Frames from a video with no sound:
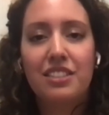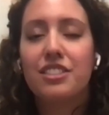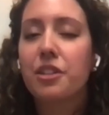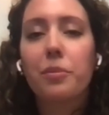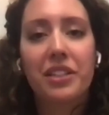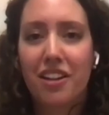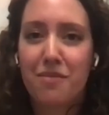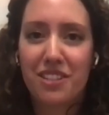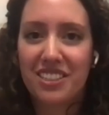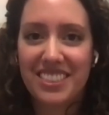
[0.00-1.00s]
So many
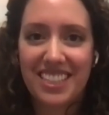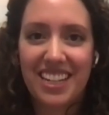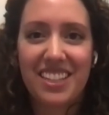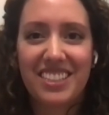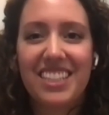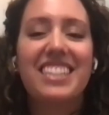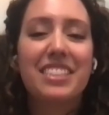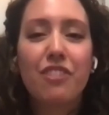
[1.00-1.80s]
options. I think it's